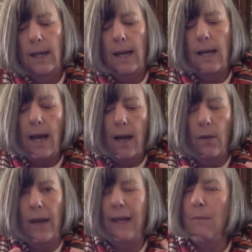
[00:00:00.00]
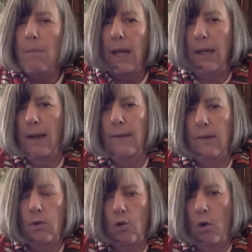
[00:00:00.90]
and how they can make us
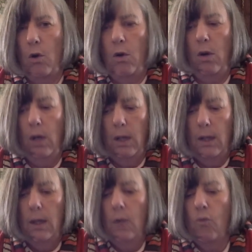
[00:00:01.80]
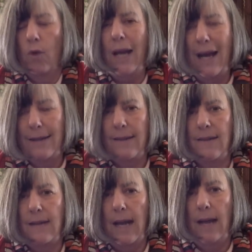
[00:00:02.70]
strong, re
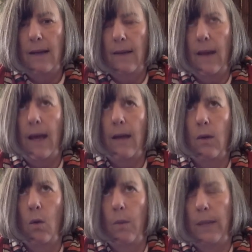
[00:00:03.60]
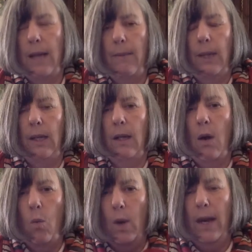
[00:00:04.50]
understanding that or becoming
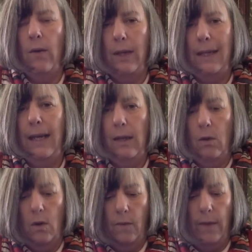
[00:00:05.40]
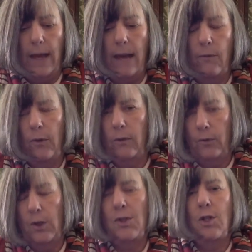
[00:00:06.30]
aware again of that for the
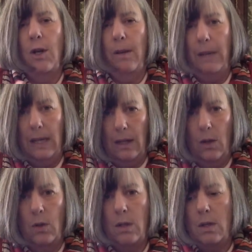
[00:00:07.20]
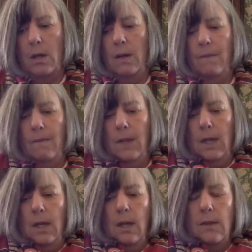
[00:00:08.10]
first time in a long time.
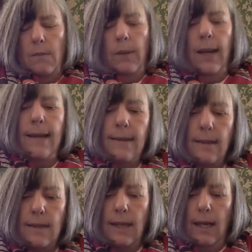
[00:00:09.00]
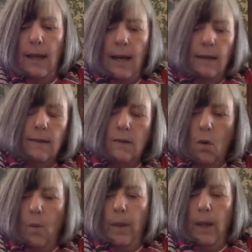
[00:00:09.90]
So I'm pleased to see that,
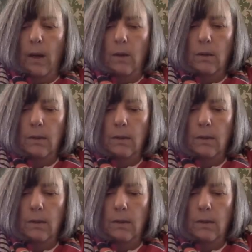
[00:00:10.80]
Scorpio.